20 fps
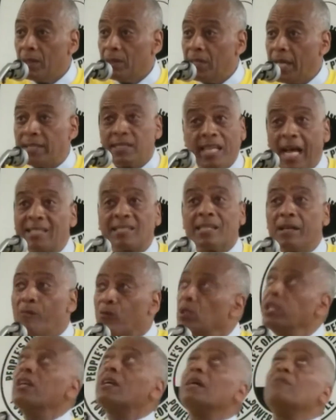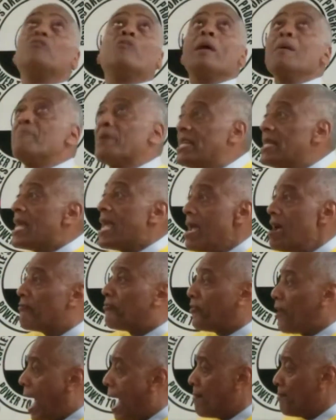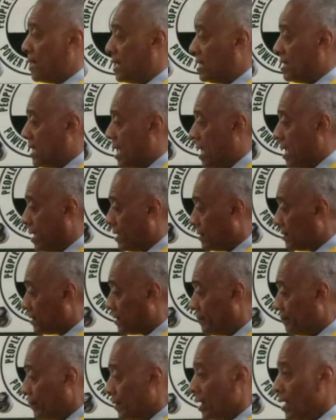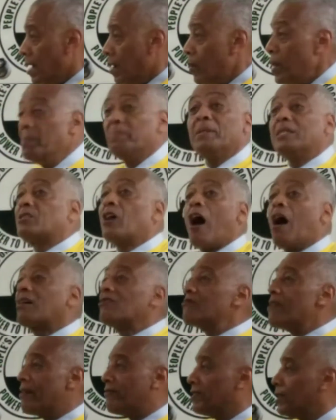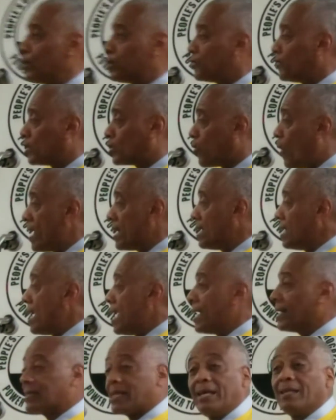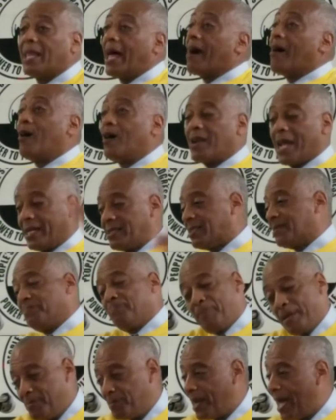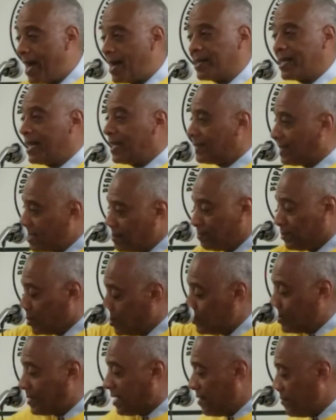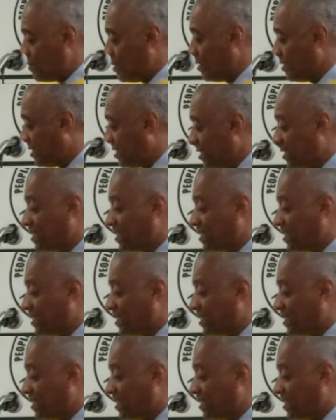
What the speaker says: That doesn't, well, look at, we've been here for how many years? We've been talking revolution for 20 years. They're like, oh, that's the people down there, let them do what they want